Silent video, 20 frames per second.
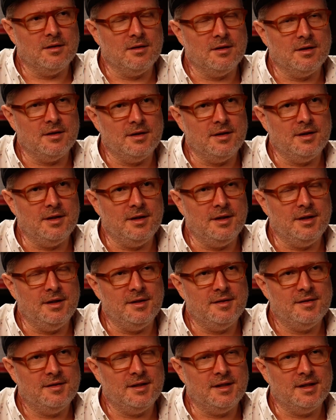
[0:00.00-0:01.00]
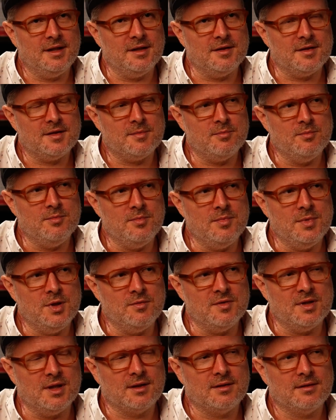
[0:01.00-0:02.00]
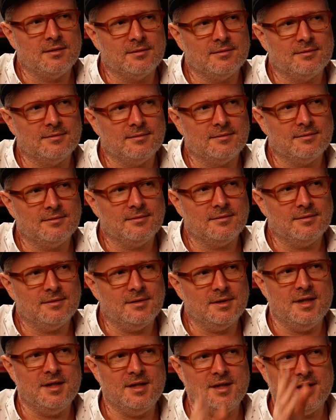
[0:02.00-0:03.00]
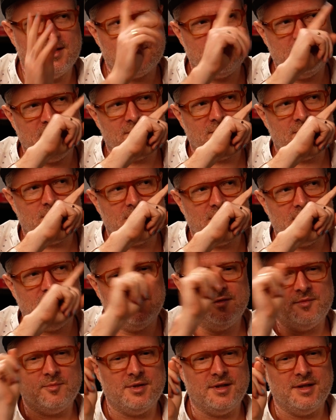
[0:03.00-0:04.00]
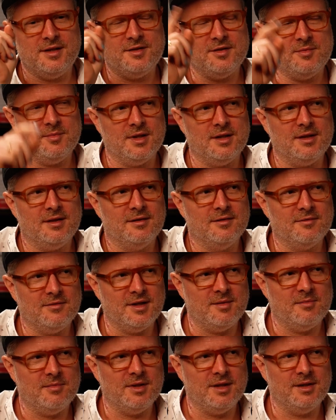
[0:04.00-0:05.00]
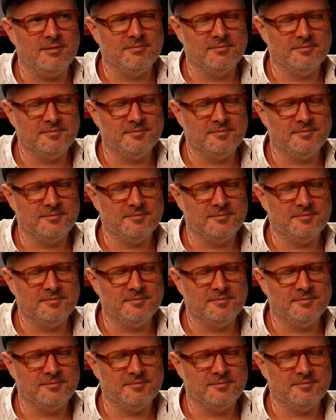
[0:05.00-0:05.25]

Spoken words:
I think it's music. It gets me from my left brain to my right brain.